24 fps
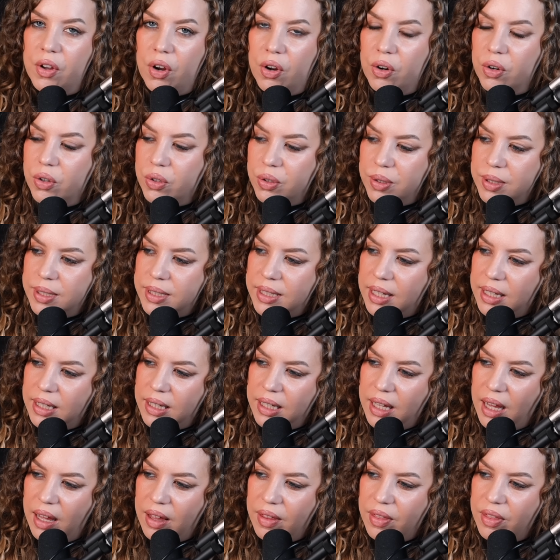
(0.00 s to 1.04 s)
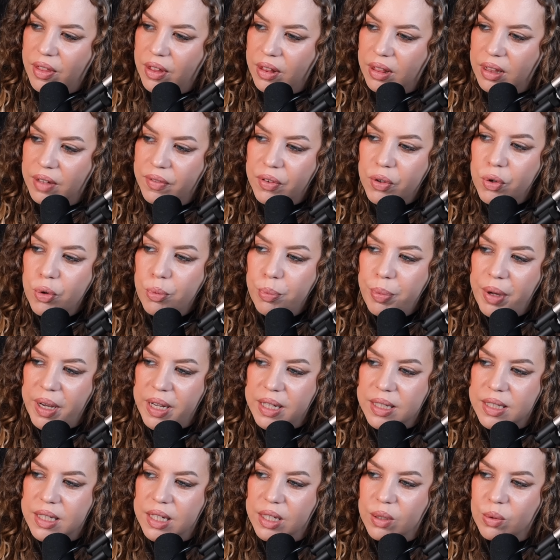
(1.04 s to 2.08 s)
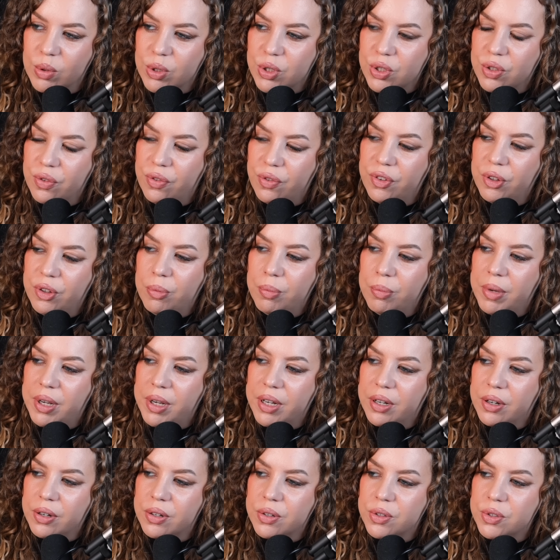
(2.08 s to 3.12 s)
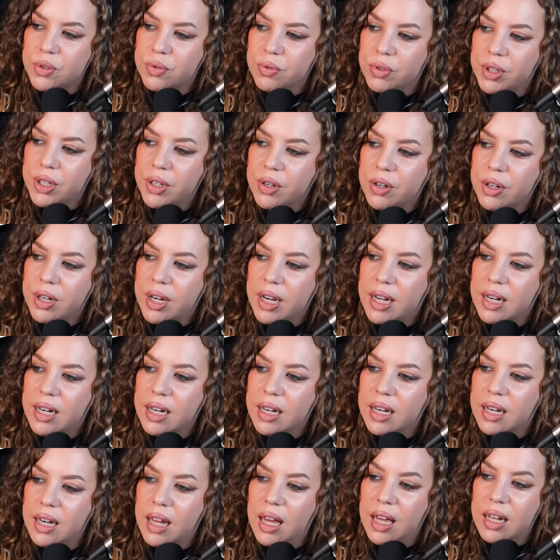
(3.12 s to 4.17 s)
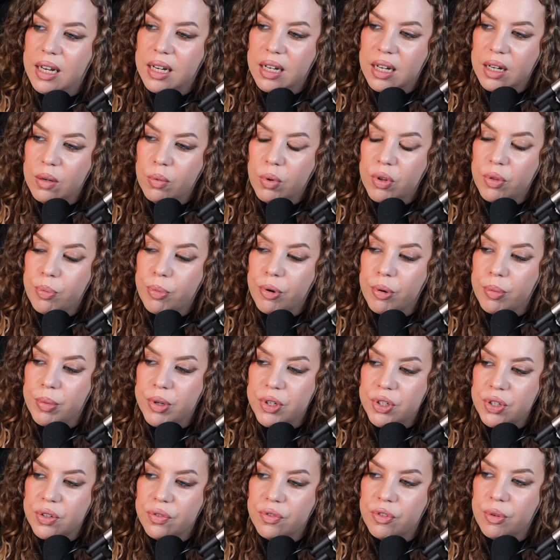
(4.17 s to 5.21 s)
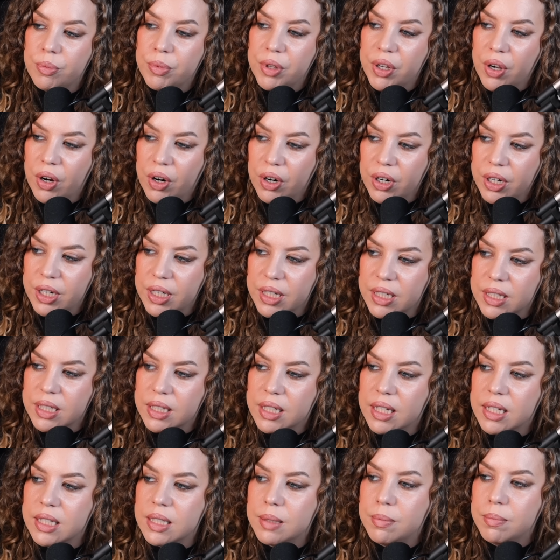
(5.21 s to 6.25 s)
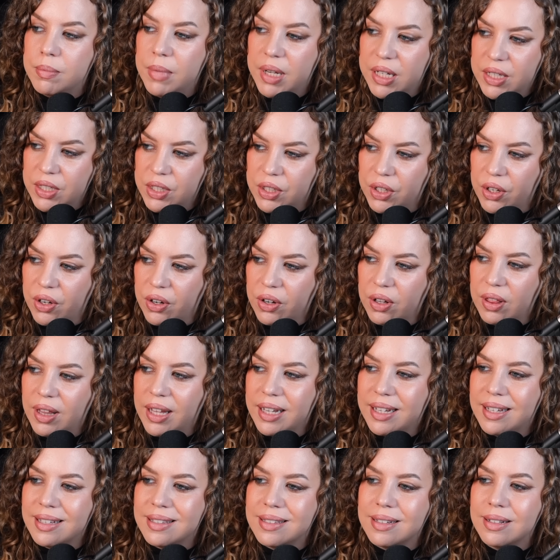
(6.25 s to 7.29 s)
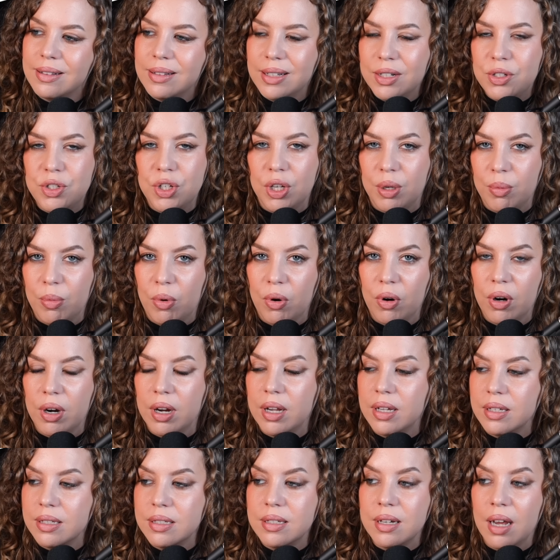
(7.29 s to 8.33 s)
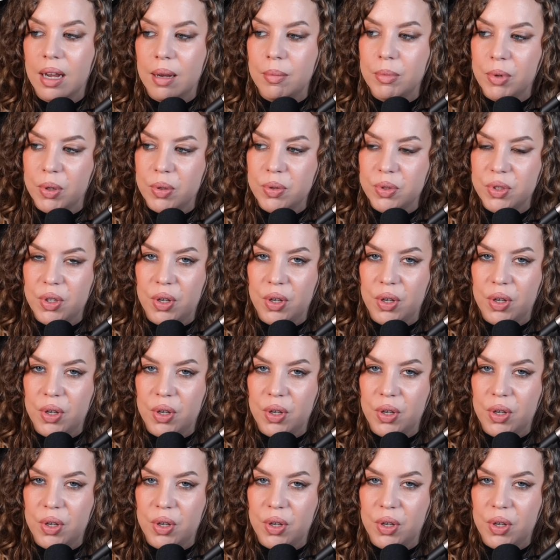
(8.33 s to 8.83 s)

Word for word: the article said that the living room painting, which the filmmakers recreated and edited with permission from the artist, gets messier, like it's glitching more as time goes